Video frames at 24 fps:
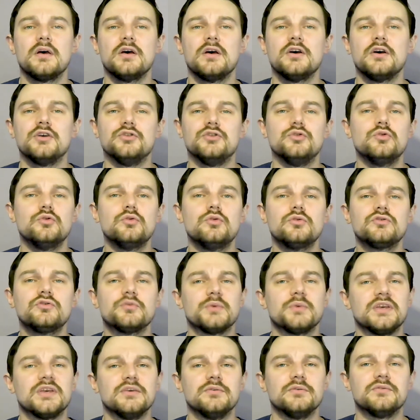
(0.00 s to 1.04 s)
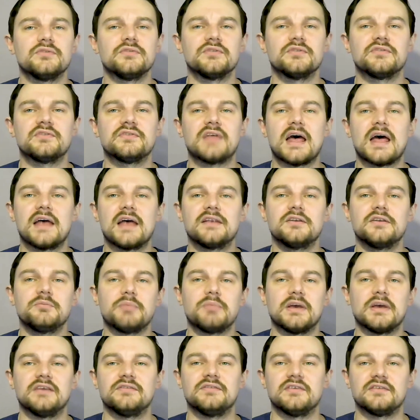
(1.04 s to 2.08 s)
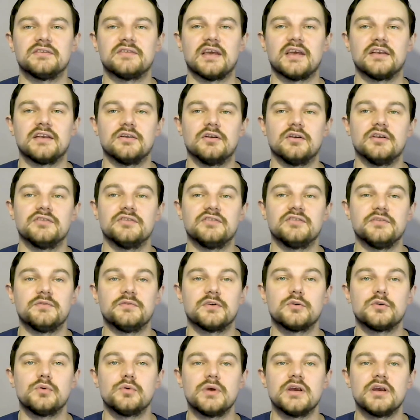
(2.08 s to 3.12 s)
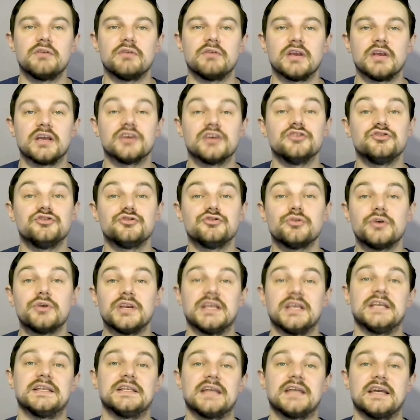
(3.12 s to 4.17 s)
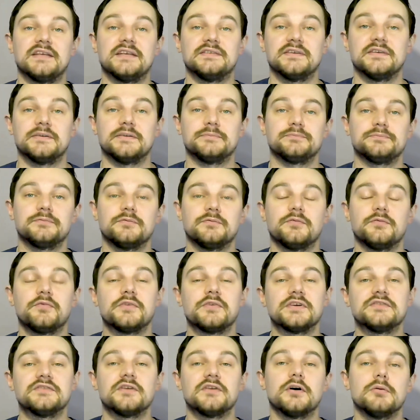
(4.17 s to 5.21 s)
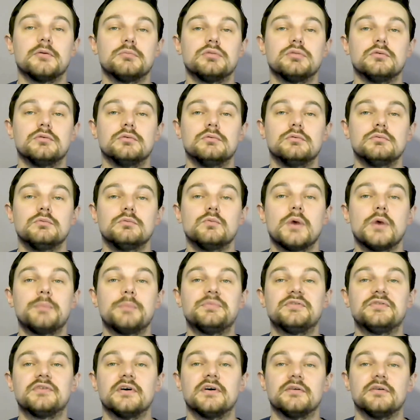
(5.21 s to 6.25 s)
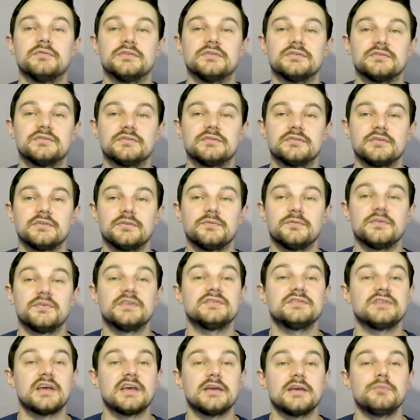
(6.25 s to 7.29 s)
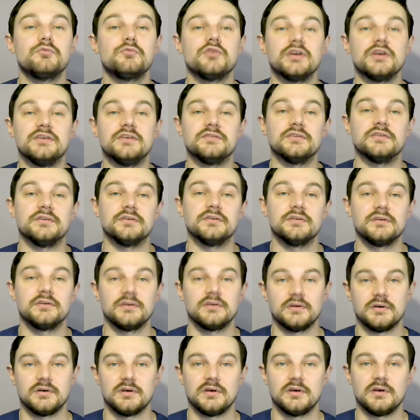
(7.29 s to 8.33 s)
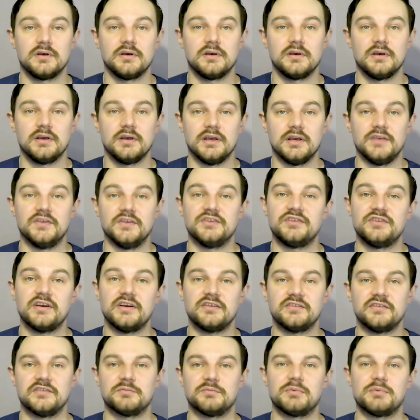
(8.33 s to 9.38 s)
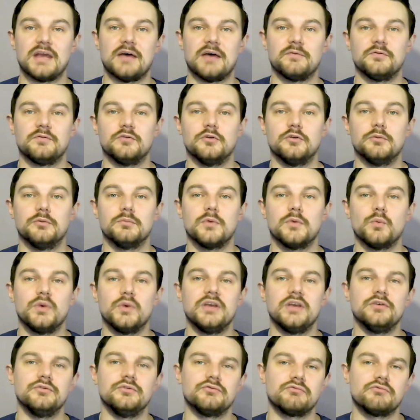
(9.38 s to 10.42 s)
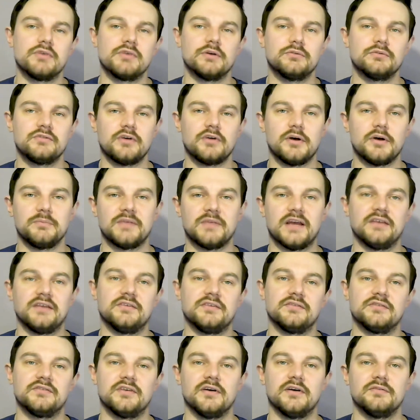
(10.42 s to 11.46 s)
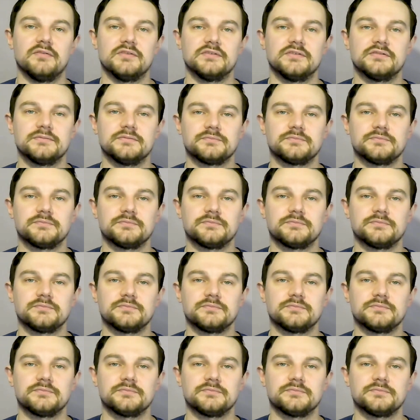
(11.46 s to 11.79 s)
Nor do we use the standard basic technology for querying and joining data, for example, web servers, for the same reason. In the Genesis platform, we use real-time data servers.